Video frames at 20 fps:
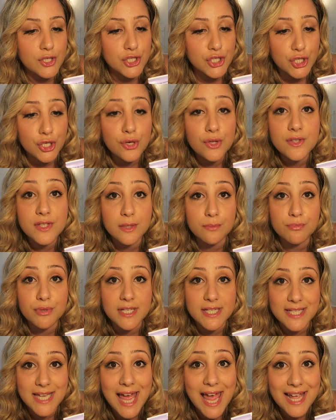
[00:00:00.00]
soothes and
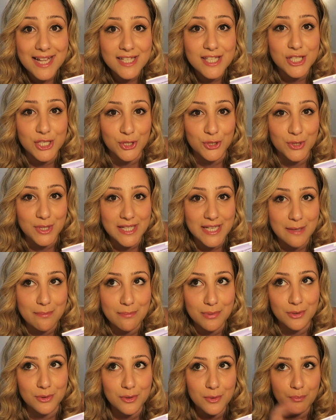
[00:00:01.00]
protects your
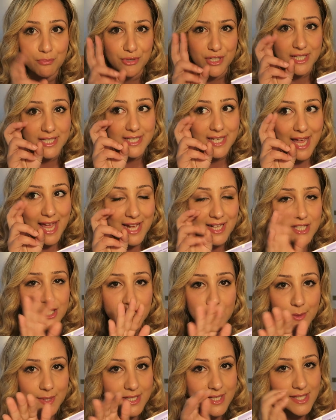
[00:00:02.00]
nipple.
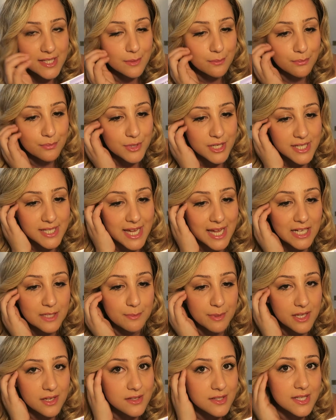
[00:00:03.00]
No, it doesn't protect,
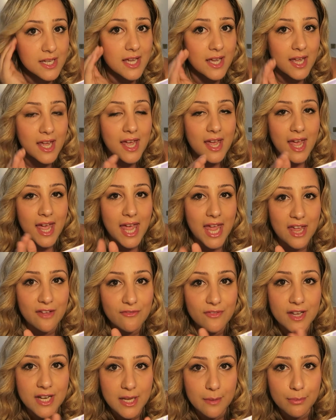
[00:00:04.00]
because
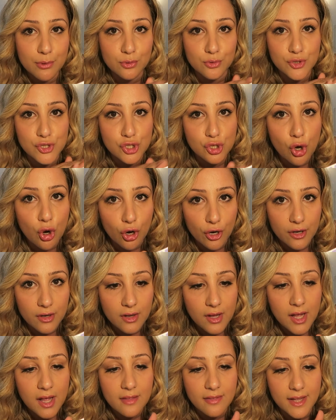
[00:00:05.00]
if a nipple's
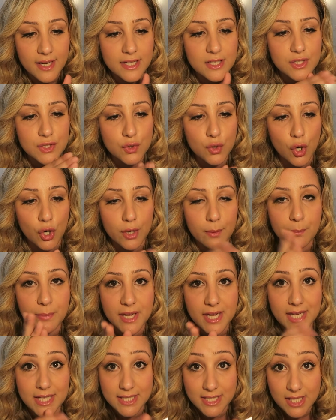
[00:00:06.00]
gone, then it's gone, but
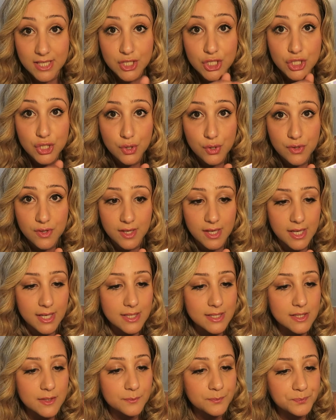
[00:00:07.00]
it does soothe
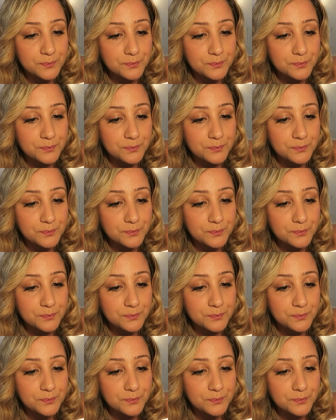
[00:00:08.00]
it.